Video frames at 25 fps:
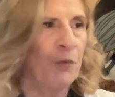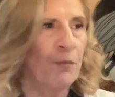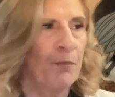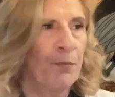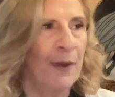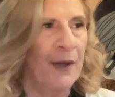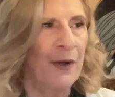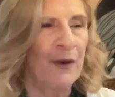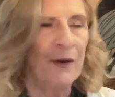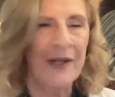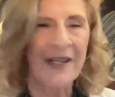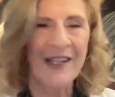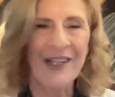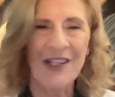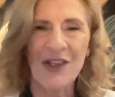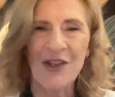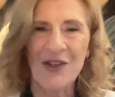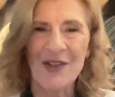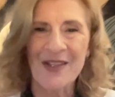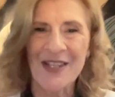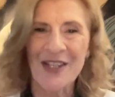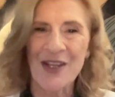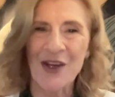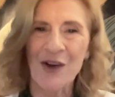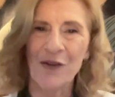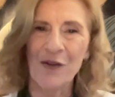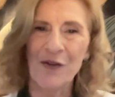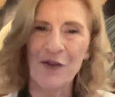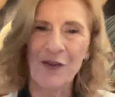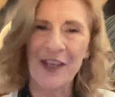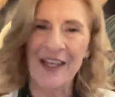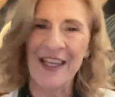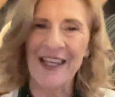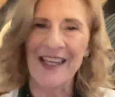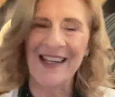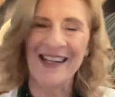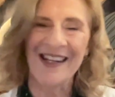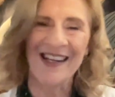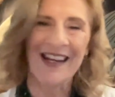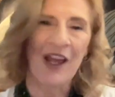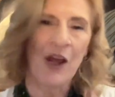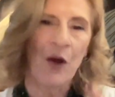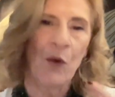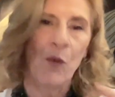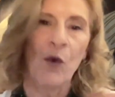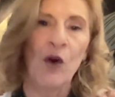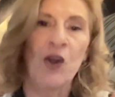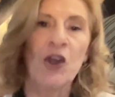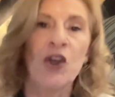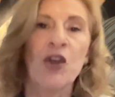burying yourself in
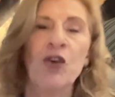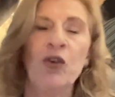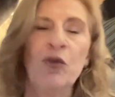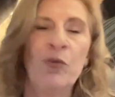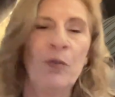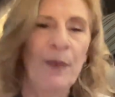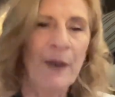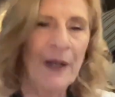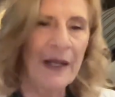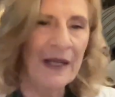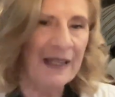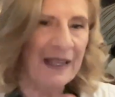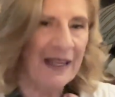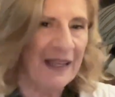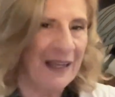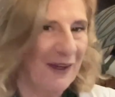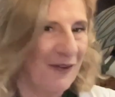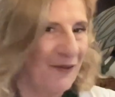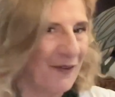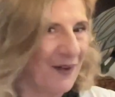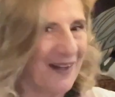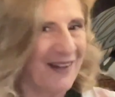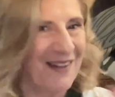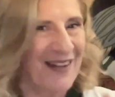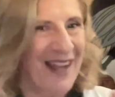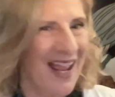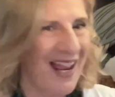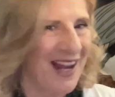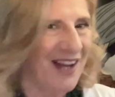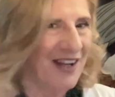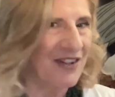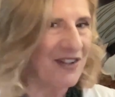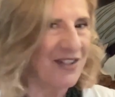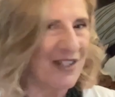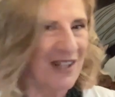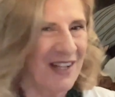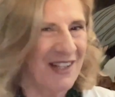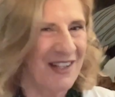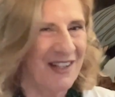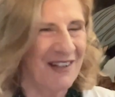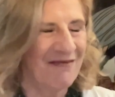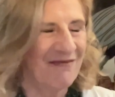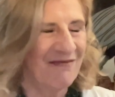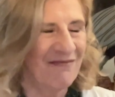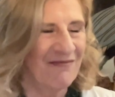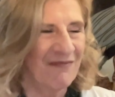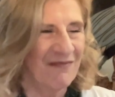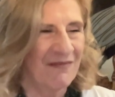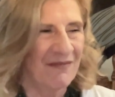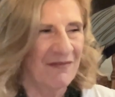what you believe and
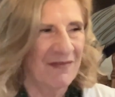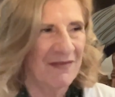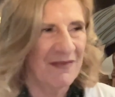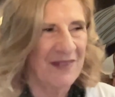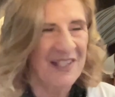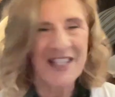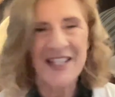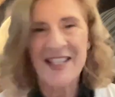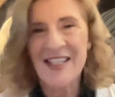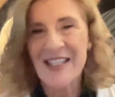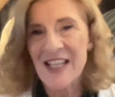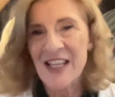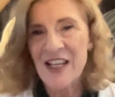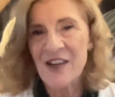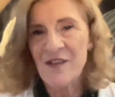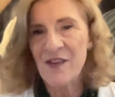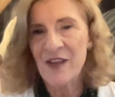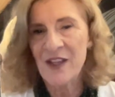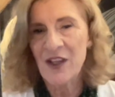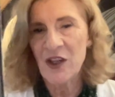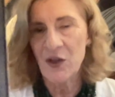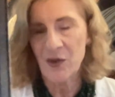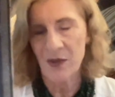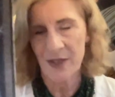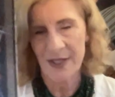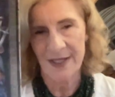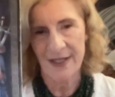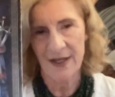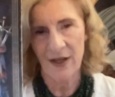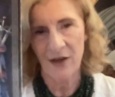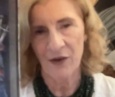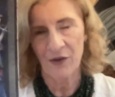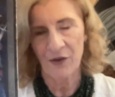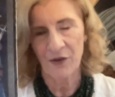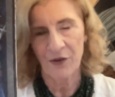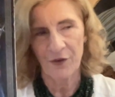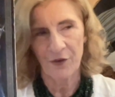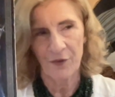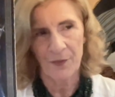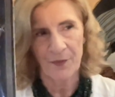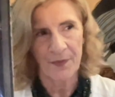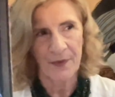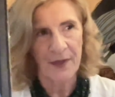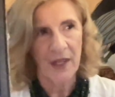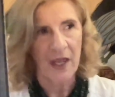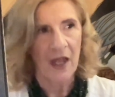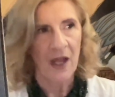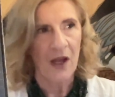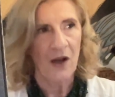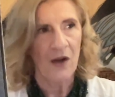deceiving yourself.
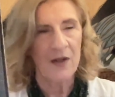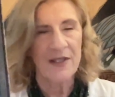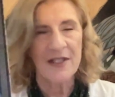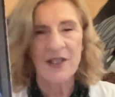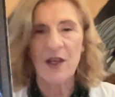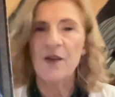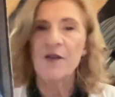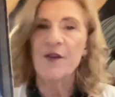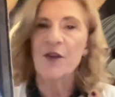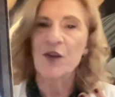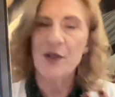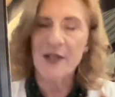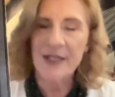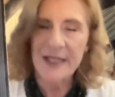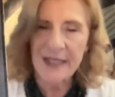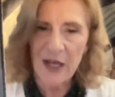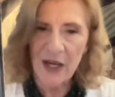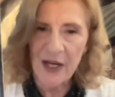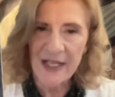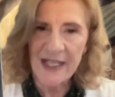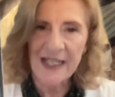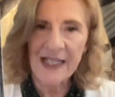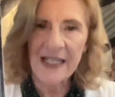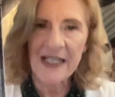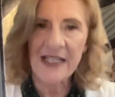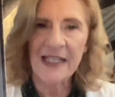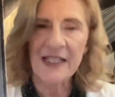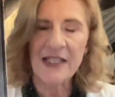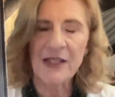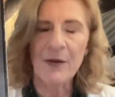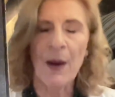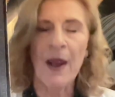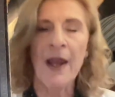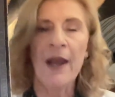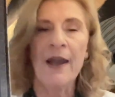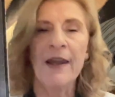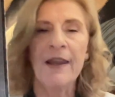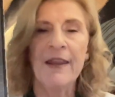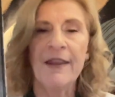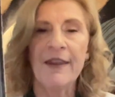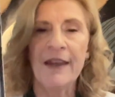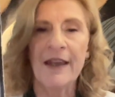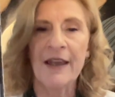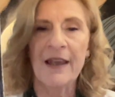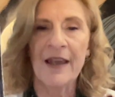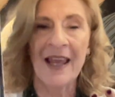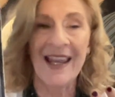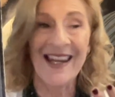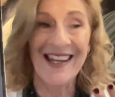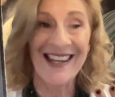Also, if you're signing
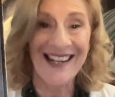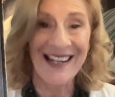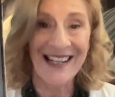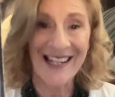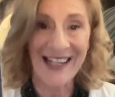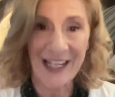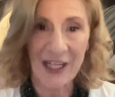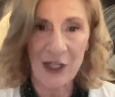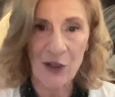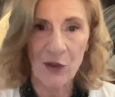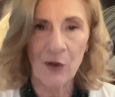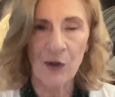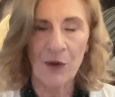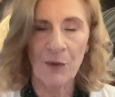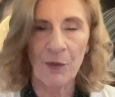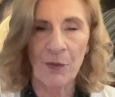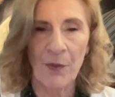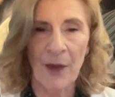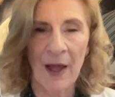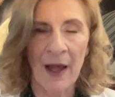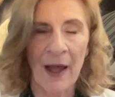any legal